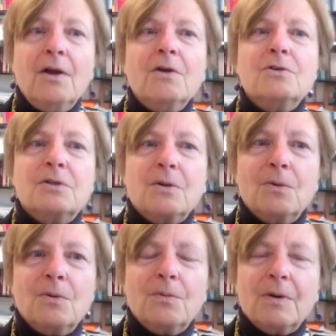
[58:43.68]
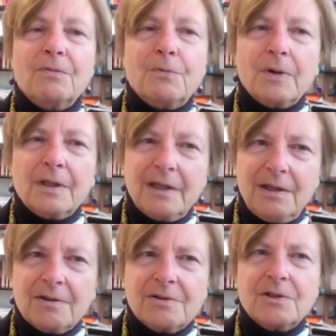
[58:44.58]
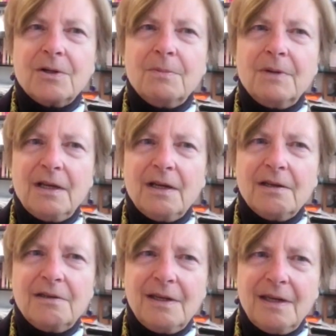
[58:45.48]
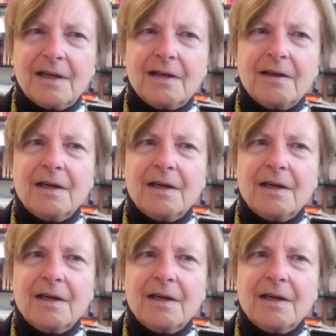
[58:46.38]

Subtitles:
So foreign leaders are beginning to get